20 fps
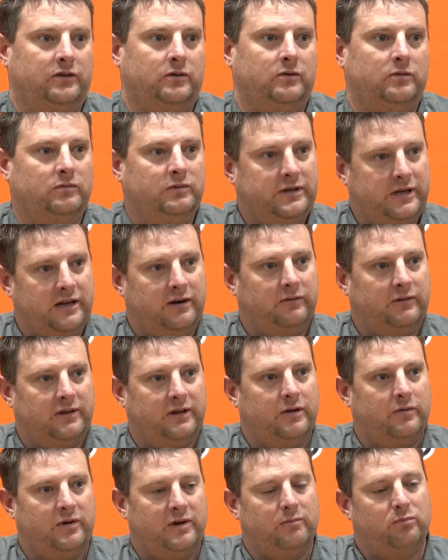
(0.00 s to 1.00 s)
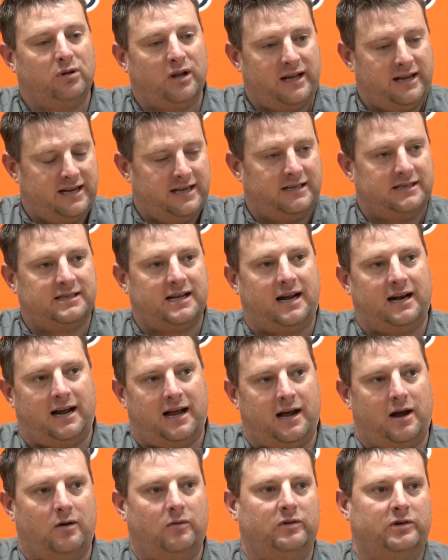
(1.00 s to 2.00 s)
So again, I think we can play inside
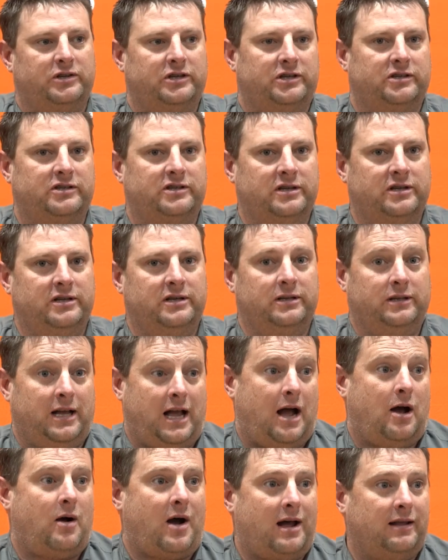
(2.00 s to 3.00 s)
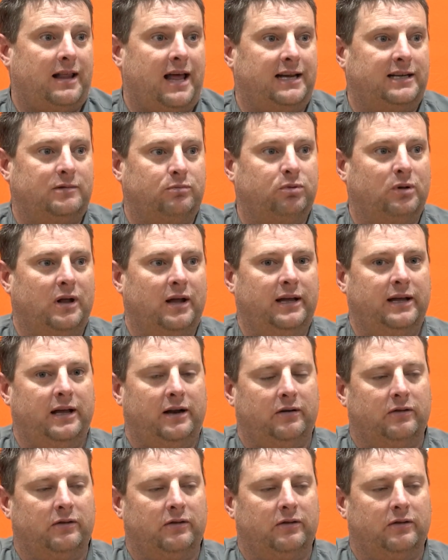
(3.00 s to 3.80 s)
out, which is how I like to play.